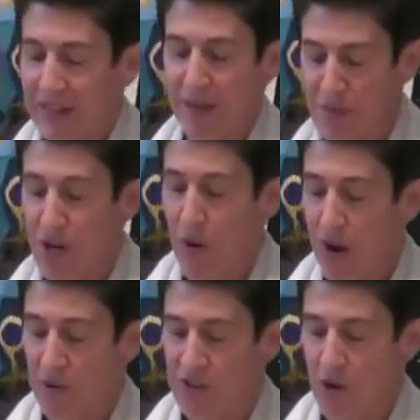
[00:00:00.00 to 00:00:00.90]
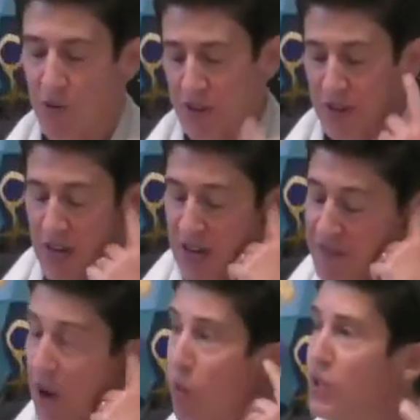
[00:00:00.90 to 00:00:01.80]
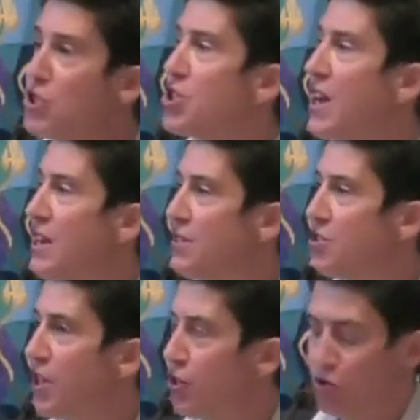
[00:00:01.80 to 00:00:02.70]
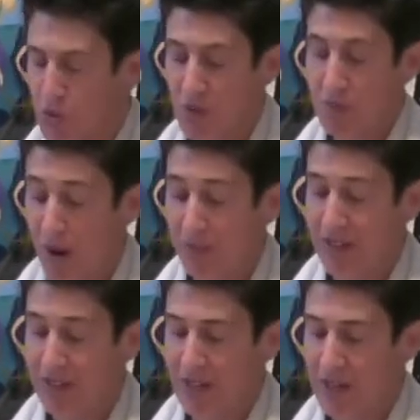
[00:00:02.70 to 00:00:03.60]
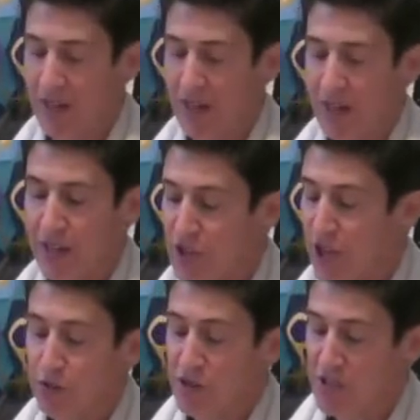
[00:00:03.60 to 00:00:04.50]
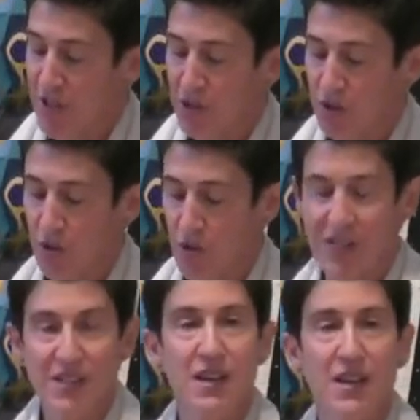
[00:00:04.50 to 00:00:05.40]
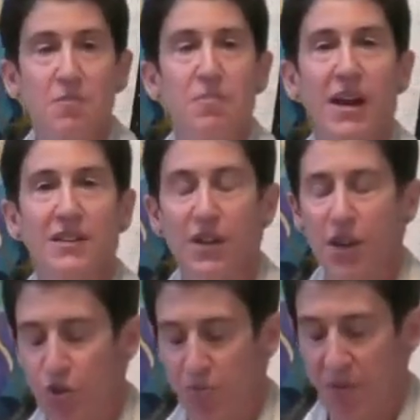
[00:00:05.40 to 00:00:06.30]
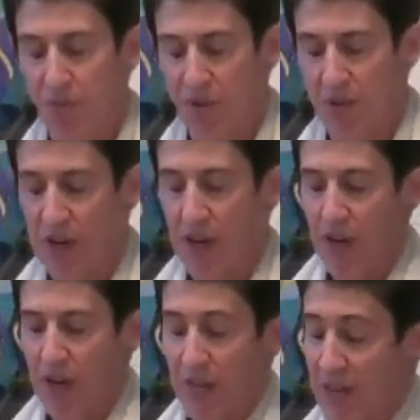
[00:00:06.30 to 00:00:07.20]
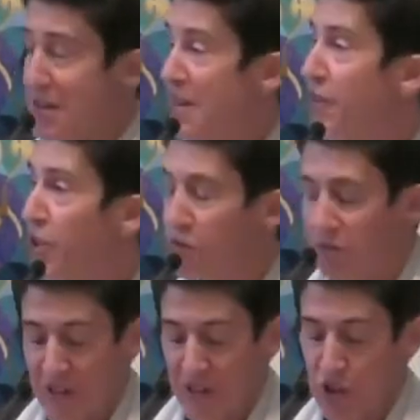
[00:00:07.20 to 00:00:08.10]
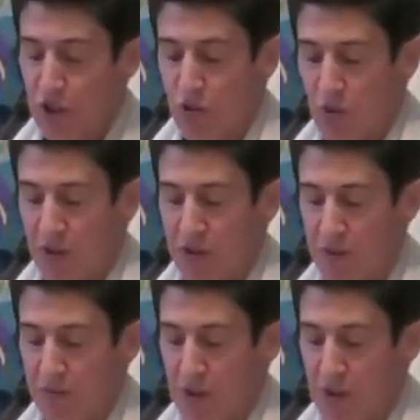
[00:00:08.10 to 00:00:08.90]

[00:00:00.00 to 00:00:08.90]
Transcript: Let me know how it's going. If that one change that you're doing publicly engenders another or has an impact on other people. And then invite your friends to do it with you.